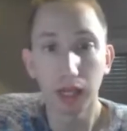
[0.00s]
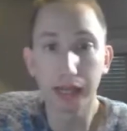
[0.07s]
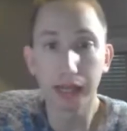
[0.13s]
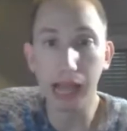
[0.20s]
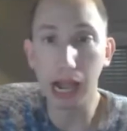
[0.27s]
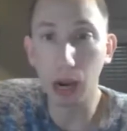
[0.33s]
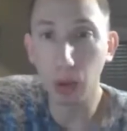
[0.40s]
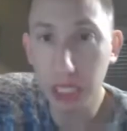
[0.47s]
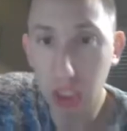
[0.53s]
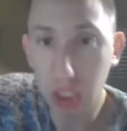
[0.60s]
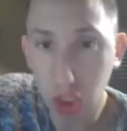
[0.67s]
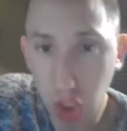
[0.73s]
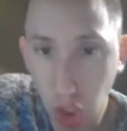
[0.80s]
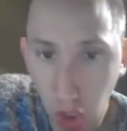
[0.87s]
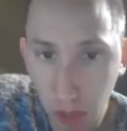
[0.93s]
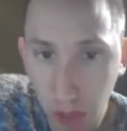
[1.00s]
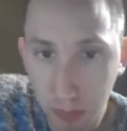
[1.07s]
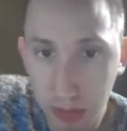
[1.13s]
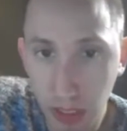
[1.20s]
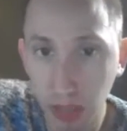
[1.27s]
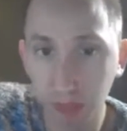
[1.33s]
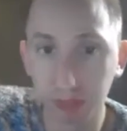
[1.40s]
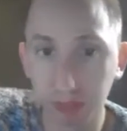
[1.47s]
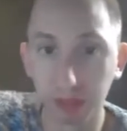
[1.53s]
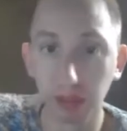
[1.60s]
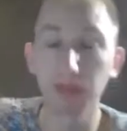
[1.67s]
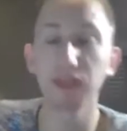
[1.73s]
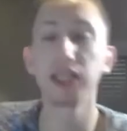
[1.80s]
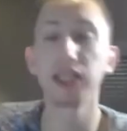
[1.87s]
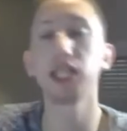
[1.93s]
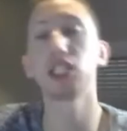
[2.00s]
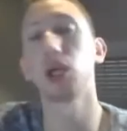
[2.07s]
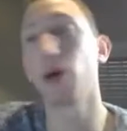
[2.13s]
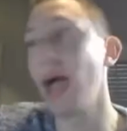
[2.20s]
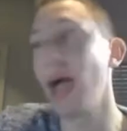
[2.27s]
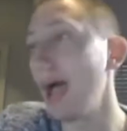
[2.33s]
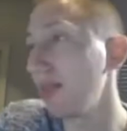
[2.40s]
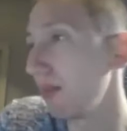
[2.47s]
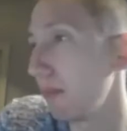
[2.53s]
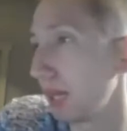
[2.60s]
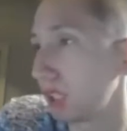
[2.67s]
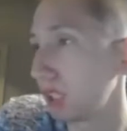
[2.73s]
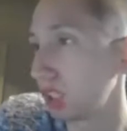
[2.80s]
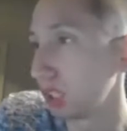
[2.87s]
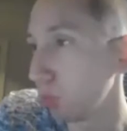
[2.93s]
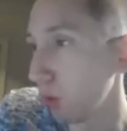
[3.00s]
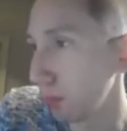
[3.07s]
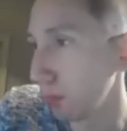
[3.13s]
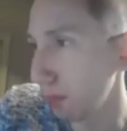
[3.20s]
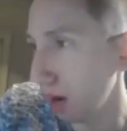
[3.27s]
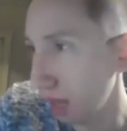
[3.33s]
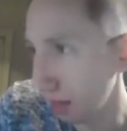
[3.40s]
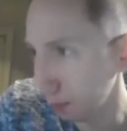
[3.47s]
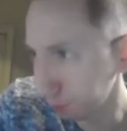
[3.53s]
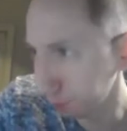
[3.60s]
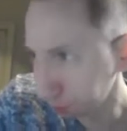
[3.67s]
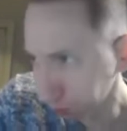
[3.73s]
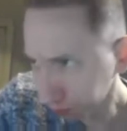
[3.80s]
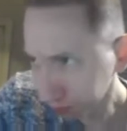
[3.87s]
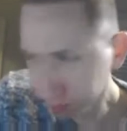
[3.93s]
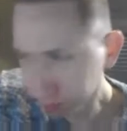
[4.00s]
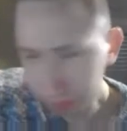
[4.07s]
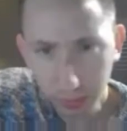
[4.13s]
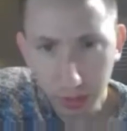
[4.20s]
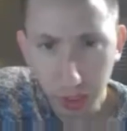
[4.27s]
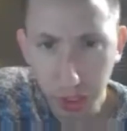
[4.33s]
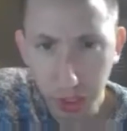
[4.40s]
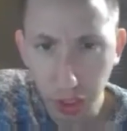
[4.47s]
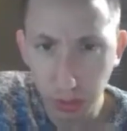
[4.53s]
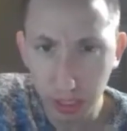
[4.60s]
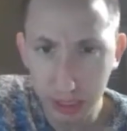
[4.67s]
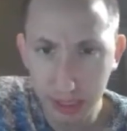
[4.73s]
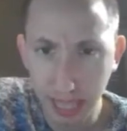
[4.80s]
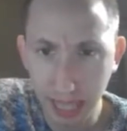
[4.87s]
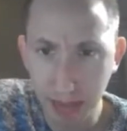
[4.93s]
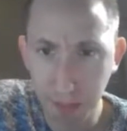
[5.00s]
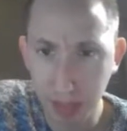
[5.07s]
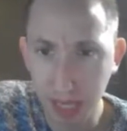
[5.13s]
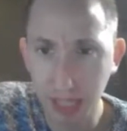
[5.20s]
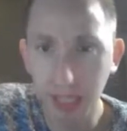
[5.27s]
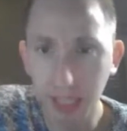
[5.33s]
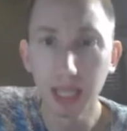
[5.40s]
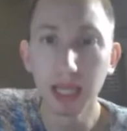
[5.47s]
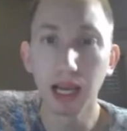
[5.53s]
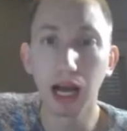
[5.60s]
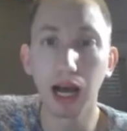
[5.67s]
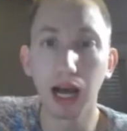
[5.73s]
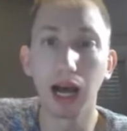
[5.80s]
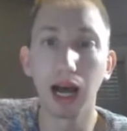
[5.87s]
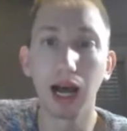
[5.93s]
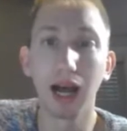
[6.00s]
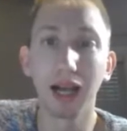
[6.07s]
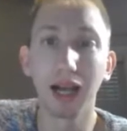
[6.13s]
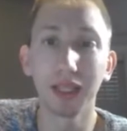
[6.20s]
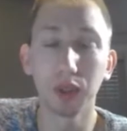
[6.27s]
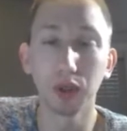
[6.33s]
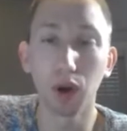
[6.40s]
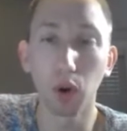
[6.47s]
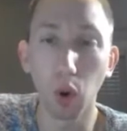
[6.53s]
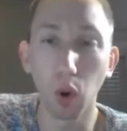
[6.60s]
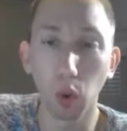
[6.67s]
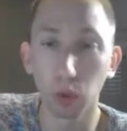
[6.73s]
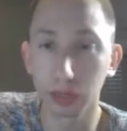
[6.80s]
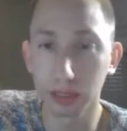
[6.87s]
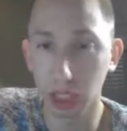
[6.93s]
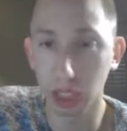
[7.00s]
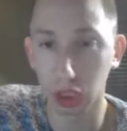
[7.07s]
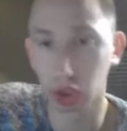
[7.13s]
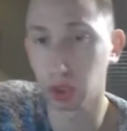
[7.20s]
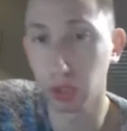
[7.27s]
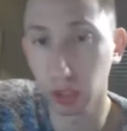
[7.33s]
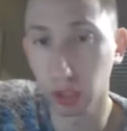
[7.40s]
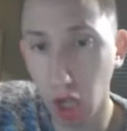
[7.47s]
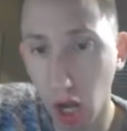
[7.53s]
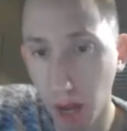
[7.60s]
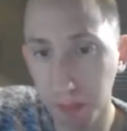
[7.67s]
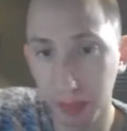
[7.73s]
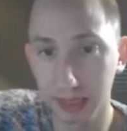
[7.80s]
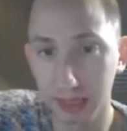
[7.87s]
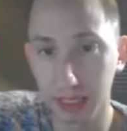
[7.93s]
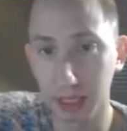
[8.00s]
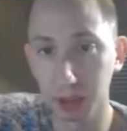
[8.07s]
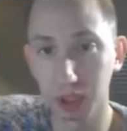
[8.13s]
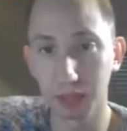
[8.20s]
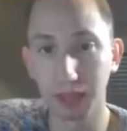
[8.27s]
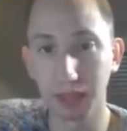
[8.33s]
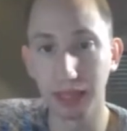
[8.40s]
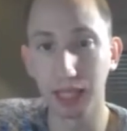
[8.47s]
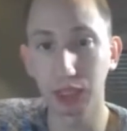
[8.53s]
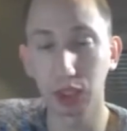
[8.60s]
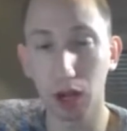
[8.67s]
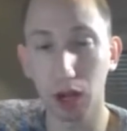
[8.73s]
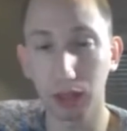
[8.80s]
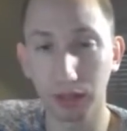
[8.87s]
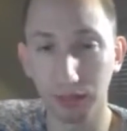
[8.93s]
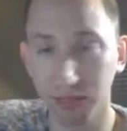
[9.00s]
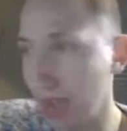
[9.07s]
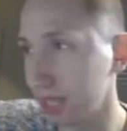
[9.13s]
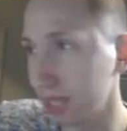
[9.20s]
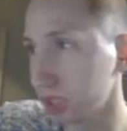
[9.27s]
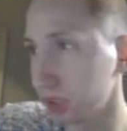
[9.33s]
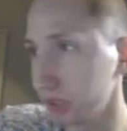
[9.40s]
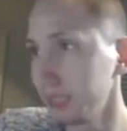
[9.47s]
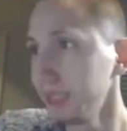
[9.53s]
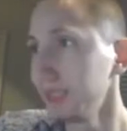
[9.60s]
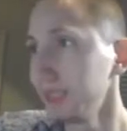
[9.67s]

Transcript: Now, in terms of living, so as I mentioned, there's that big, old industrial complex that used to be that chocolate factory.